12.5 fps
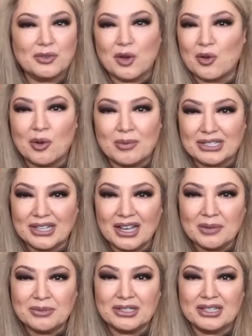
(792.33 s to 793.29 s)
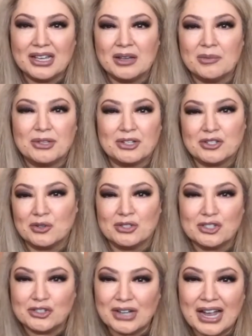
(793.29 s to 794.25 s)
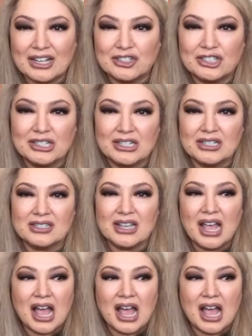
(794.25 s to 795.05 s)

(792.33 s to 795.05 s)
all my time to them. There's no distractions.